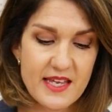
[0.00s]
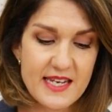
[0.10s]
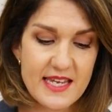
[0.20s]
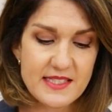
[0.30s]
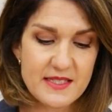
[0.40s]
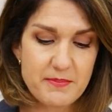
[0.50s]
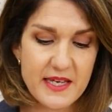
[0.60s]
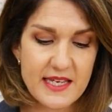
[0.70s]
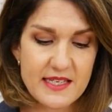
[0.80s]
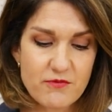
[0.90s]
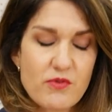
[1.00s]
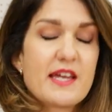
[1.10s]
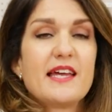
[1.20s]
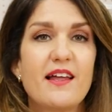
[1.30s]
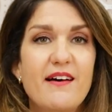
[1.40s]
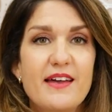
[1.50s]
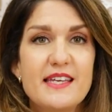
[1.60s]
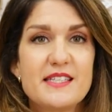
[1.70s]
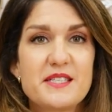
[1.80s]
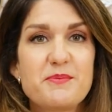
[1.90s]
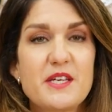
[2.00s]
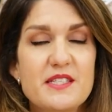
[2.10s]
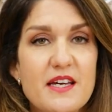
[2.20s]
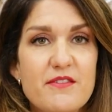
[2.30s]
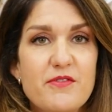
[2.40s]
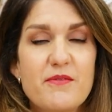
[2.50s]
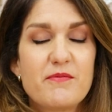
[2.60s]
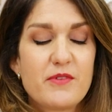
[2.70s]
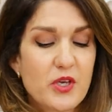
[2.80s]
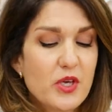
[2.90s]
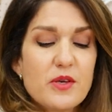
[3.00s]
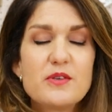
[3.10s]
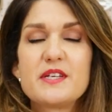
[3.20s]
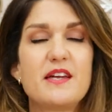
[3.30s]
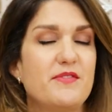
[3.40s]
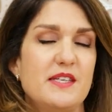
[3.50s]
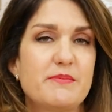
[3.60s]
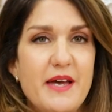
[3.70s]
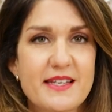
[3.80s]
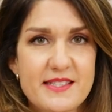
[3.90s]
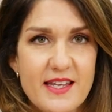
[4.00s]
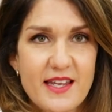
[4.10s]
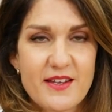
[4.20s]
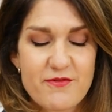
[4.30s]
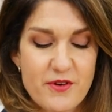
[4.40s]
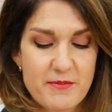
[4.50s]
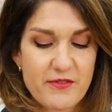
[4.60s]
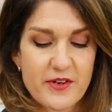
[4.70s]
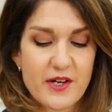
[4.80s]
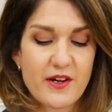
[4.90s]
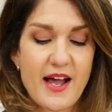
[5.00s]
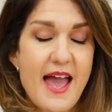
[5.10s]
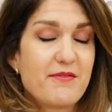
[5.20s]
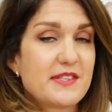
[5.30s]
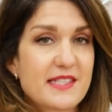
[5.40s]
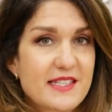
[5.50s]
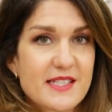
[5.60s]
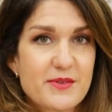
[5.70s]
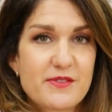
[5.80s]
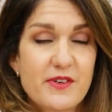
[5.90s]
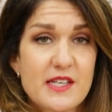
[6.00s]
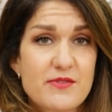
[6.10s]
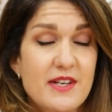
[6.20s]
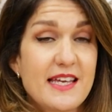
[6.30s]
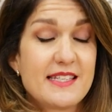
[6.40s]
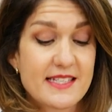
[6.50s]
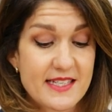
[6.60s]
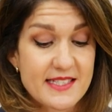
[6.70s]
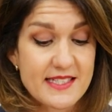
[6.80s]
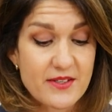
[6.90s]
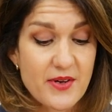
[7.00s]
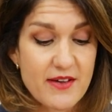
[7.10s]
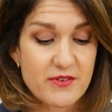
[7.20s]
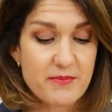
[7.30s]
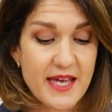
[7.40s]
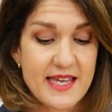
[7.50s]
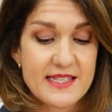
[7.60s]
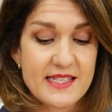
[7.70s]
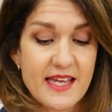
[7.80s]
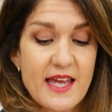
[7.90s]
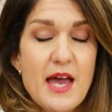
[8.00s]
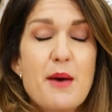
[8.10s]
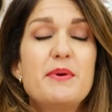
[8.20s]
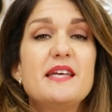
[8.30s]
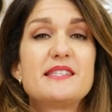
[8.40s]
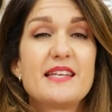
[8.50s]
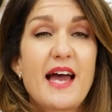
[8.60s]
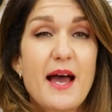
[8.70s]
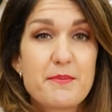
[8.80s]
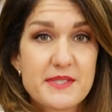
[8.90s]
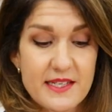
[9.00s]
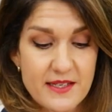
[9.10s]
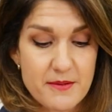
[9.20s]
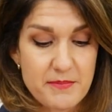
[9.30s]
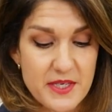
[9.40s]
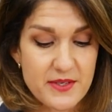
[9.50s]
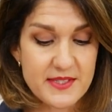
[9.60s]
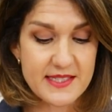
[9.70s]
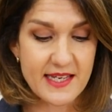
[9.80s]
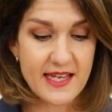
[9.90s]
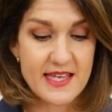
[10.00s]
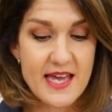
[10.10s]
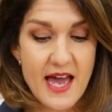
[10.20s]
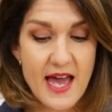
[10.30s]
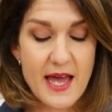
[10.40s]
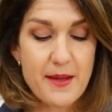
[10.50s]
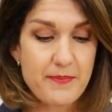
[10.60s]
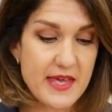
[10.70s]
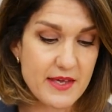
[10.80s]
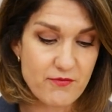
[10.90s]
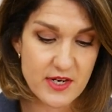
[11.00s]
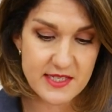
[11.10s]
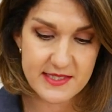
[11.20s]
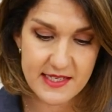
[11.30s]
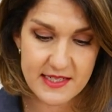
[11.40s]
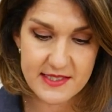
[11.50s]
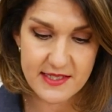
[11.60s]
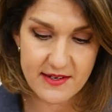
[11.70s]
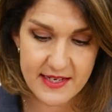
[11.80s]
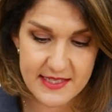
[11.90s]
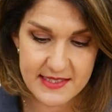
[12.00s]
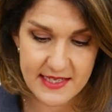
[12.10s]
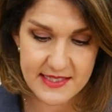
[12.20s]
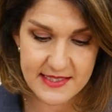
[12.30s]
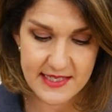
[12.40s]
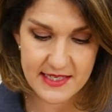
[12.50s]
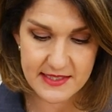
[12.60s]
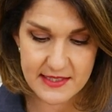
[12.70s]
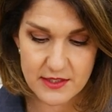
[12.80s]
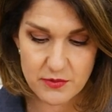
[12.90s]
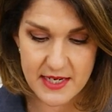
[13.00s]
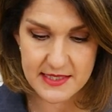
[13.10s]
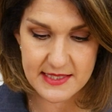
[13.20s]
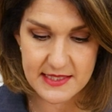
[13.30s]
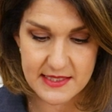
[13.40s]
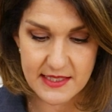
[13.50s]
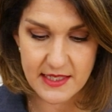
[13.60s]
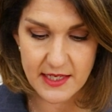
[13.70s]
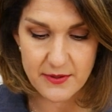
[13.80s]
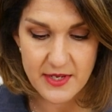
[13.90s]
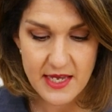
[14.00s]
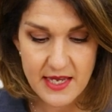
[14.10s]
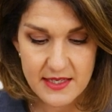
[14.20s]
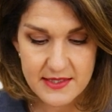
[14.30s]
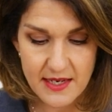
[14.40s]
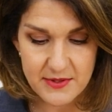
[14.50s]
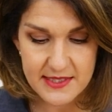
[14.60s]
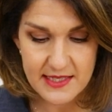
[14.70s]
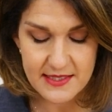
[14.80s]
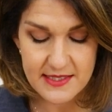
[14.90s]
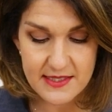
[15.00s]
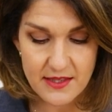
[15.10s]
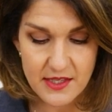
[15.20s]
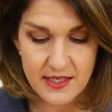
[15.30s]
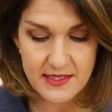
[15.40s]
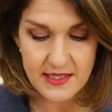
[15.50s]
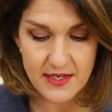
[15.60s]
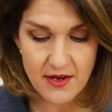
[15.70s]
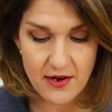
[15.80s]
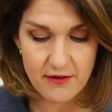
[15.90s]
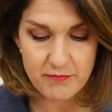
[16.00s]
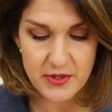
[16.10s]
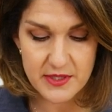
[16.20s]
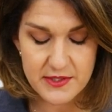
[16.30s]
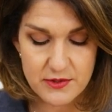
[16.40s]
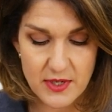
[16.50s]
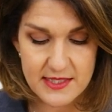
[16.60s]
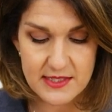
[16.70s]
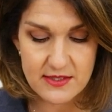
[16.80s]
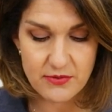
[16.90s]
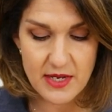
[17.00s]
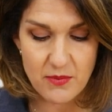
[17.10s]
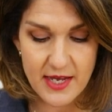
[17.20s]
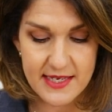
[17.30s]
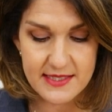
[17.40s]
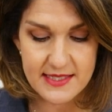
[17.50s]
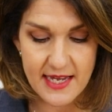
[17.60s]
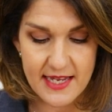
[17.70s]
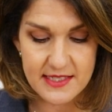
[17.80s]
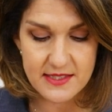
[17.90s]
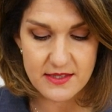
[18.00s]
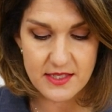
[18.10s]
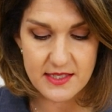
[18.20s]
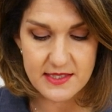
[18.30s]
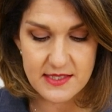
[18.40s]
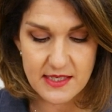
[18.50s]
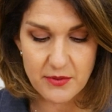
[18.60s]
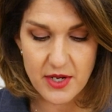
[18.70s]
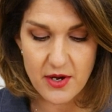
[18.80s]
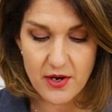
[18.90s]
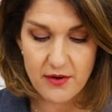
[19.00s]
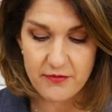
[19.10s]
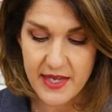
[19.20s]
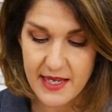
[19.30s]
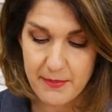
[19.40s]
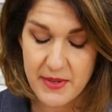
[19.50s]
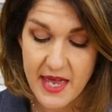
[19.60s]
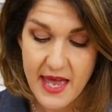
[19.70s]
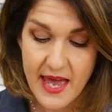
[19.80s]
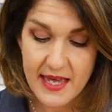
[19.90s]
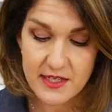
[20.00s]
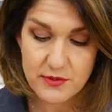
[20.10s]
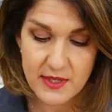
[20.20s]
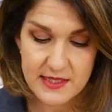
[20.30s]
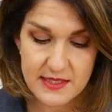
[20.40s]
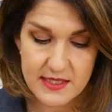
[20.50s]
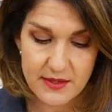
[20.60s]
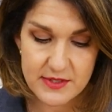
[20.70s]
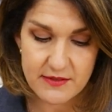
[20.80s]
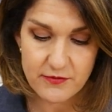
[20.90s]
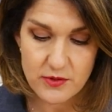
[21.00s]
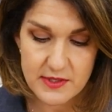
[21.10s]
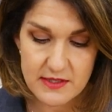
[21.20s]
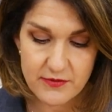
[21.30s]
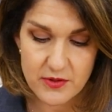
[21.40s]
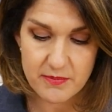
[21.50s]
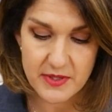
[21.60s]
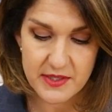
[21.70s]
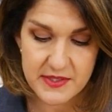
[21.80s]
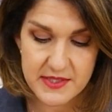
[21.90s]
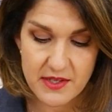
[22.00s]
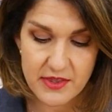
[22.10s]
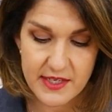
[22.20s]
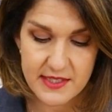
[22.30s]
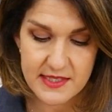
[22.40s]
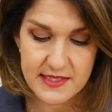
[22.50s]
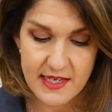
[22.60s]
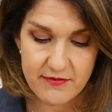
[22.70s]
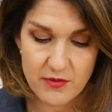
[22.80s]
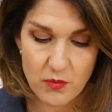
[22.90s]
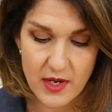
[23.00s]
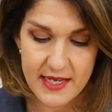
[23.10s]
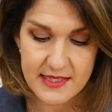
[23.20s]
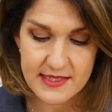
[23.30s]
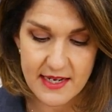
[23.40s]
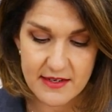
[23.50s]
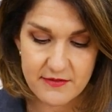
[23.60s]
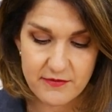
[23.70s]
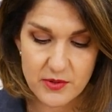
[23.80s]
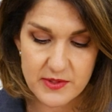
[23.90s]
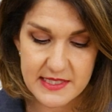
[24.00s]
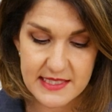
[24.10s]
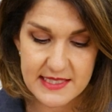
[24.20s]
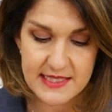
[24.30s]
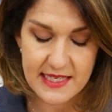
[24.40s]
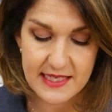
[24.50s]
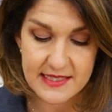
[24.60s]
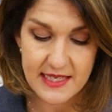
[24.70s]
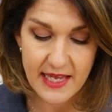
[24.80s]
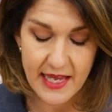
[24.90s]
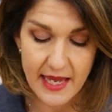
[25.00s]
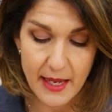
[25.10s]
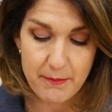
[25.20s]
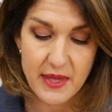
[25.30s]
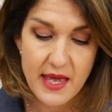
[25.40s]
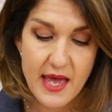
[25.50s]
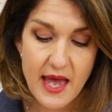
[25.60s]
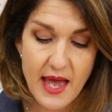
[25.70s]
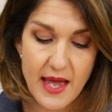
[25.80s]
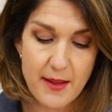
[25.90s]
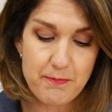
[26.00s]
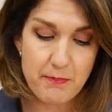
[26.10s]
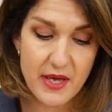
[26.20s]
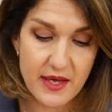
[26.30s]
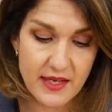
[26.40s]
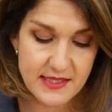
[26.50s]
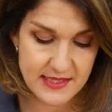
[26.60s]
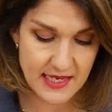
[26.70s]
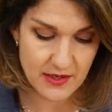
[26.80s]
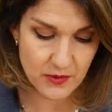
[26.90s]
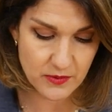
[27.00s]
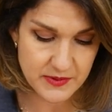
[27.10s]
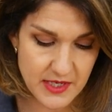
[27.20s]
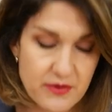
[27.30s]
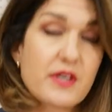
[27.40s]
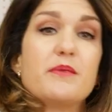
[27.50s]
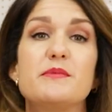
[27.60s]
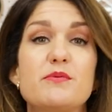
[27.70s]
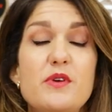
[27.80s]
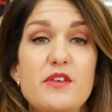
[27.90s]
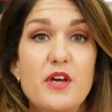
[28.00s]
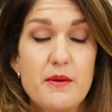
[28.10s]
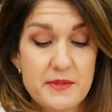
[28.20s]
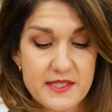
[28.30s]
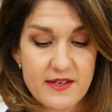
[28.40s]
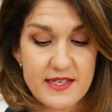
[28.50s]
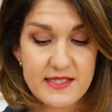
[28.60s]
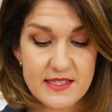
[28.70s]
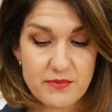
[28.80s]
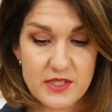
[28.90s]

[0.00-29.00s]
needs to be realised, because I've cooed over this pattern from afar ever since it was first released and I still haven't made it, but it's an absolute beauty. It runs in sizes 6 to 22. So a 6 is a 30.5 bust, 23 waist and 32.5 hip, and a 22 is a 44 bust, 37 waist and 46 hip. But it also comes with cup sizes,